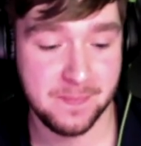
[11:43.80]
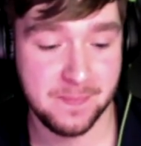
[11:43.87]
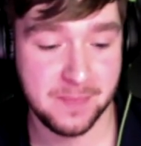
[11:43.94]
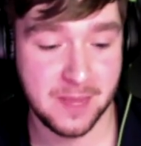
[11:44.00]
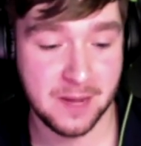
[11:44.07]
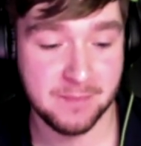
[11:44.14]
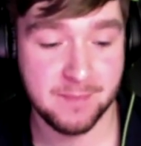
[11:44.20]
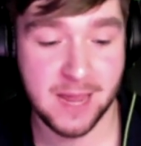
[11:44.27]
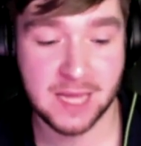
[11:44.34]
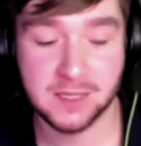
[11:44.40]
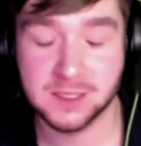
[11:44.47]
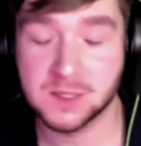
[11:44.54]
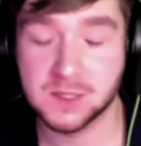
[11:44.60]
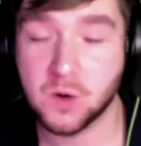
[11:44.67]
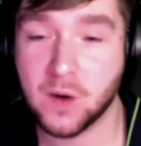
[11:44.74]
make
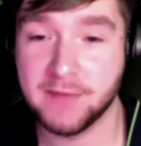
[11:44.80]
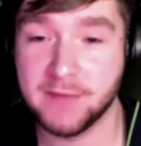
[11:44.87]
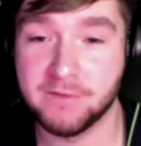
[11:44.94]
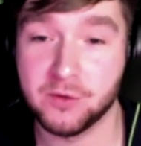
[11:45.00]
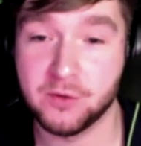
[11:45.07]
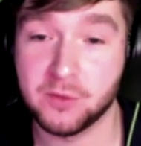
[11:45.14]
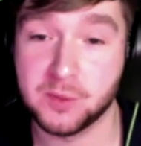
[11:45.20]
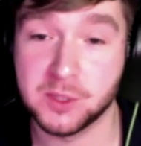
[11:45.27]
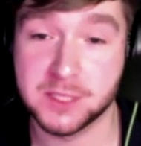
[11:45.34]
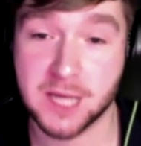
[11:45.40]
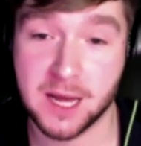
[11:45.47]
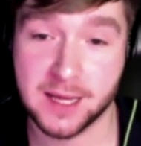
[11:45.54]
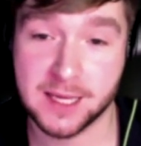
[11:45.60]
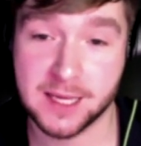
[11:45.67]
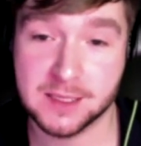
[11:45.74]
us quite vulnerable
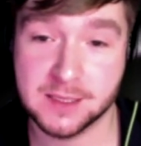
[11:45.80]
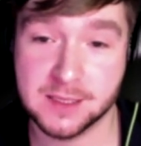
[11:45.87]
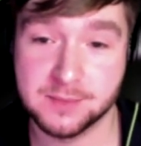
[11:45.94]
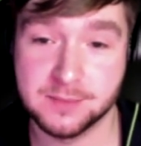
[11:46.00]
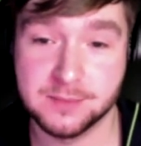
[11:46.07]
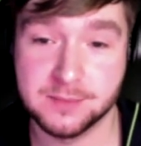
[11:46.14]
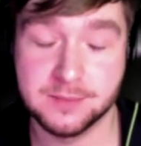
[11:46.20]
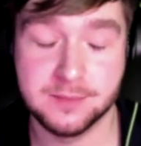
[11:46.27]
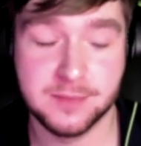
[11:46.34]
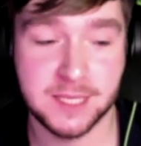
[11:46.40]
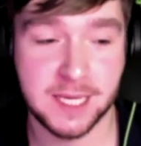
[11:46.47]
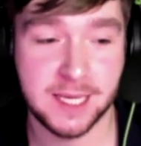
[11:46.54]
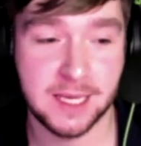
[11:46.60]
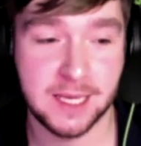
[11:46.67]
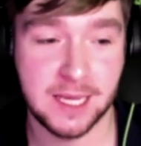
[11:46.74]
targets,
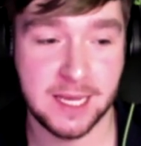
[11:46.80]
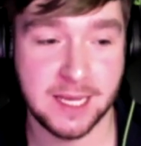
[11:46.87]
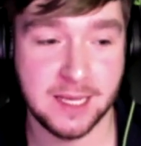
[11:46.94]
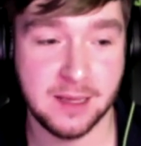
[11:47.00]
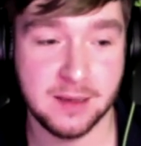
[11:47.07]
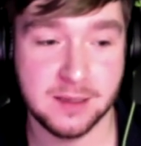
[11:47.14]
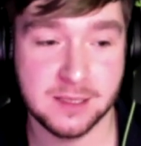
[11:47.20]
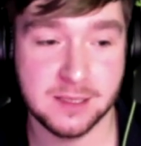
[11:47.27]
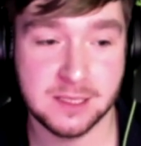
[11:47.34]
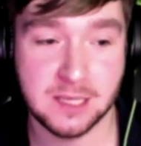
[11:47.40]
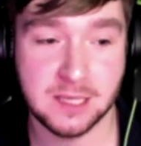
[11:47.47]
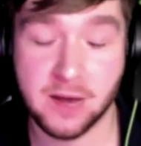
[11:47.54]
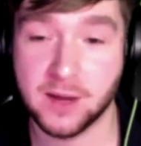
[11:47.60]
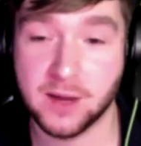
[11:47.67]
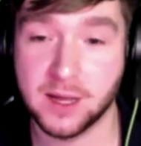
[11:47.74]
particularly
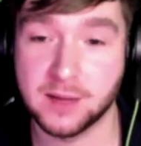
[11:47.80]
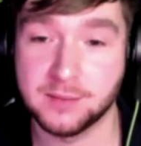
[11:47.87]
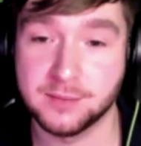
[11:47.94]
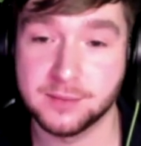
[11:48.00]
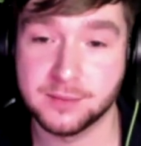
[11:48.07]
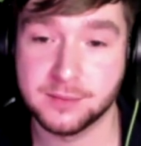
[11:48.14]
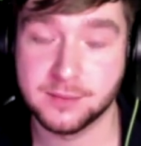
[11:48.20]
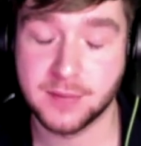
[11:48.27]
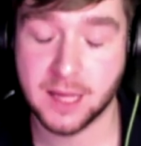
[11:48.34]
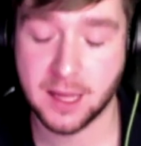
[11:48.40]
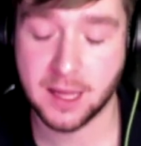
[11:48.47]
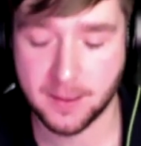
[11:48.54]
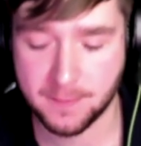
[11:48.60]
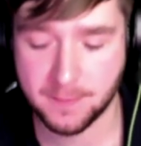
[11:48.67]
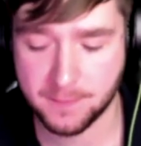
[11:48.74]
slower
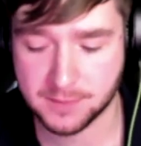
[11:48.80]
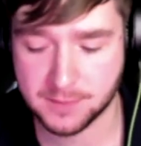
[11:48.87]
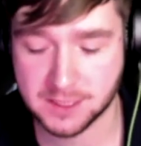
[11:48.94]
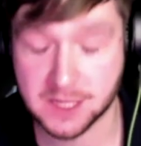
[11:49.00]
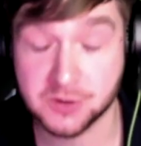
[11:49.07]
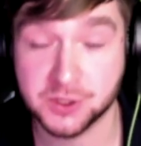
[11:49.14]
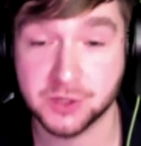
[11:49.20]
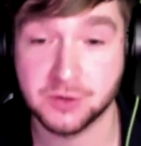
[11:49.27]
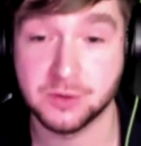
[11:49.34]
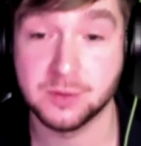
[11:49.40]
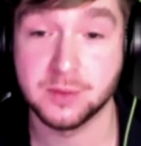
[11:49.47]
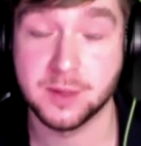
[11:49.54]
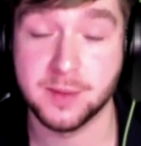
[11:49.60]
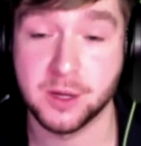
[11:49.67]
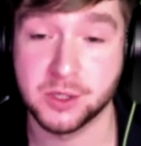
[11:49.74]
social
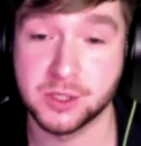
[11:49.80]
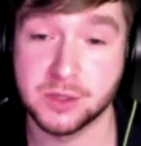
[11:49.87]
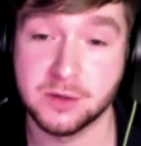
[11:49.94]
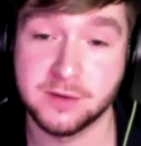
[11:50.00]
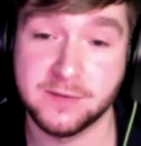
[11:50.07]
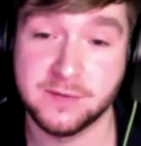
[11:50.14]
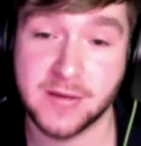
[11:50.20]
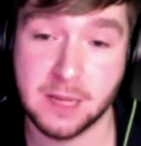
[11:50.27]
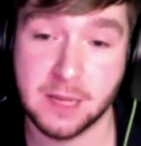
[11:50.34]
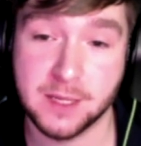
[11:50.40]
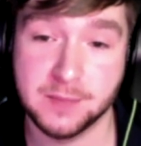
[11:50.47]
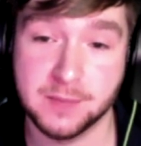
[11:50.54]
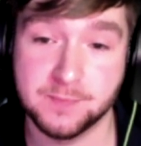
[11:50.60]
emotional development,